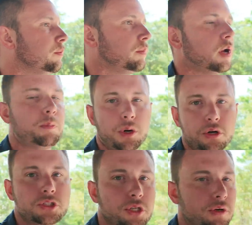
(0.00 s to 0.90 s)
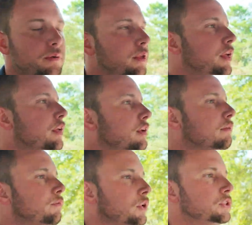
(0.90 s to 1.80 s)
a person
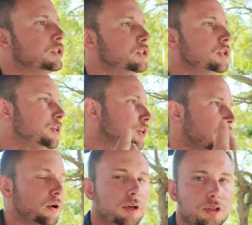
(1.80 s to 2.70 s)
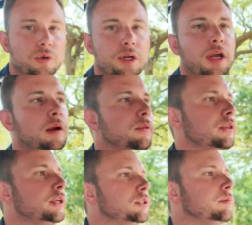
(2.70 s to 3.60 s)
versus just like talking to a camera.
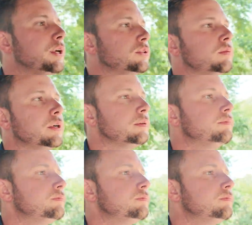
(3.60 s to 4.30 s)
That's the best way.